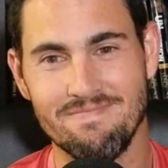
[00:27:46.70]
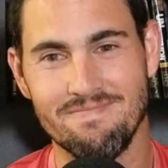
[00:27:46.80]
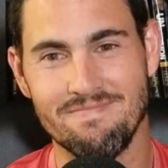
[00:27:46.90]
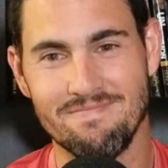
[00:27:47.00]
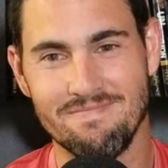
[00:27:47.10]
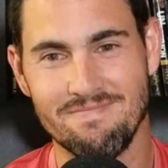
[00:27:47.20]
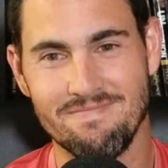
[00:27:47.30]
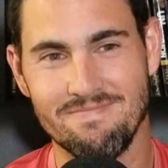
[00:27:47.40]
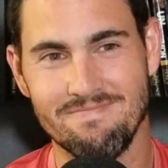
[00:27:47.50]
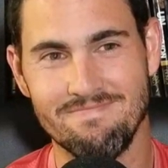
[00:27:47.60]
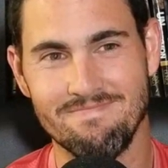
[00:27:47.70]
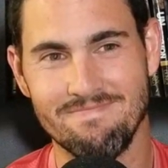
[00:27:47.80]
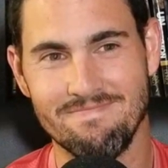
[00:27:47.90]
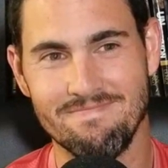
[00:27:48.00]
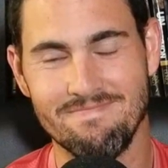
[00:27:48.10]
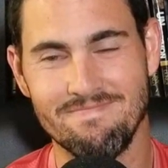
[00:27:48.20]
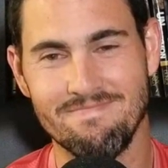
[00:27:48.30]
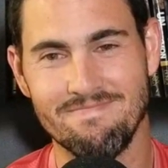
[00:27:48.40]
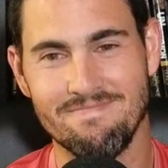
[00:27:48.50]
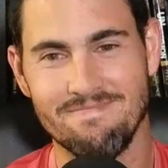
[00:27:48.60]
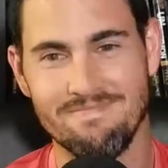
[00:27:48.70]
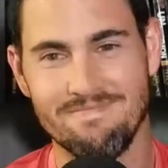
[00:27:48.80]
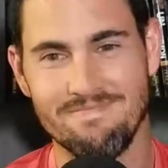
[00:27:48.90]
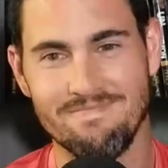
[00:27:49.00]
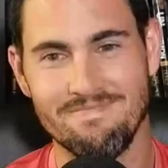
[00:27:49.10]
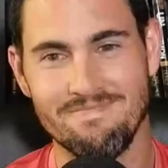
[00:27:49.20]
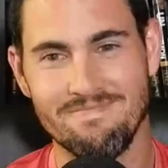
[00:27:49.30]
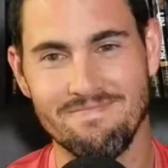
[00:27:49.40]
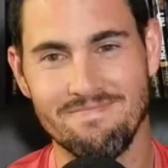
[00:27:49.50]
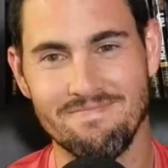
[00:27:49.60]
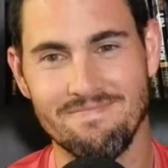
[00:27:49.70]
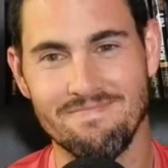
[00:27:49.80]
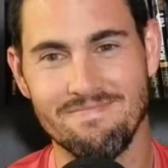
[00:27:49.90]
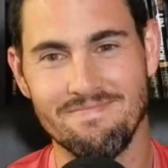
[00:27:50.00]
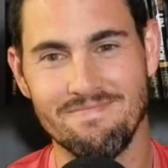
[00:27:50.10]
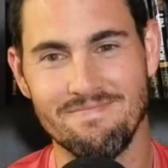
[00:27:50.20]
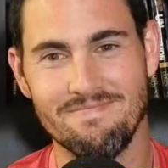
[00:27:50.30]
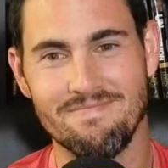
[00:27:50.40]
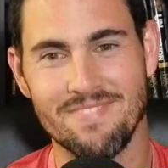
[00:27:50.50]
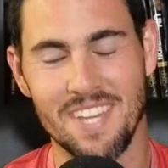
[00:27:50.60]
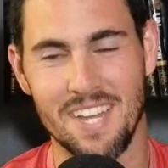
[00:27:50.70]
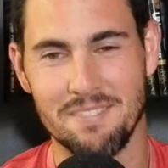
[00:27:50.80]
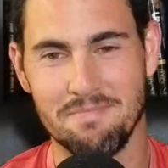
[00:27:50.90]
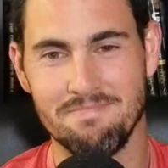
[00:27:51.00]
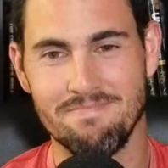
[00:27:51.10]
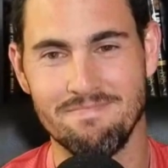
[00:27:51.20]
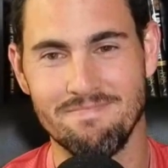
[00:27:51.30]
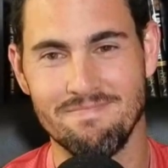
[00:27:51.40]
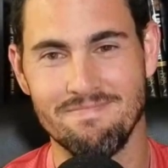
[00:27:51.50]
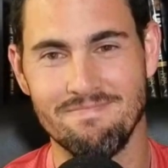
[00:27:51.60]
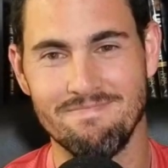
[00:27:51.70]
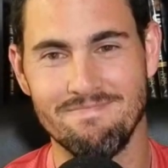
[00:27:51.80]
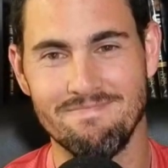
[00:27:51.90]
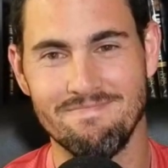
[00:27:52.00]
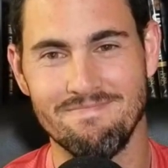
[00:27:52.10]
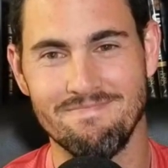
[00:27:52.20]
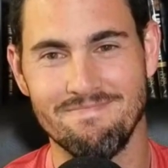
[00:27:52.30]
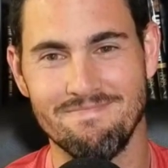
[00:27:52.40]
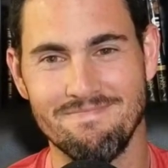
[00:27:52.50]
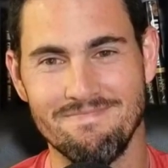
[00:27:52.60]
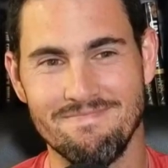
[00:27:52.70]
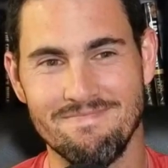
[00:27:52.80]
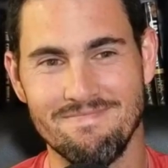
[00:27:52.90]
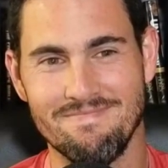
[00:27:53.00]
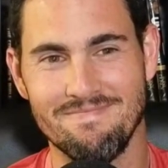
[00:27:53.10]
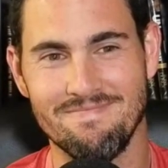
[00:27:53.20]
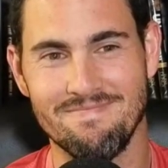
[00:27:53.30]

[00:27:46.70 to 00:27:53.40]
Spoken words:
The person shown says nothing.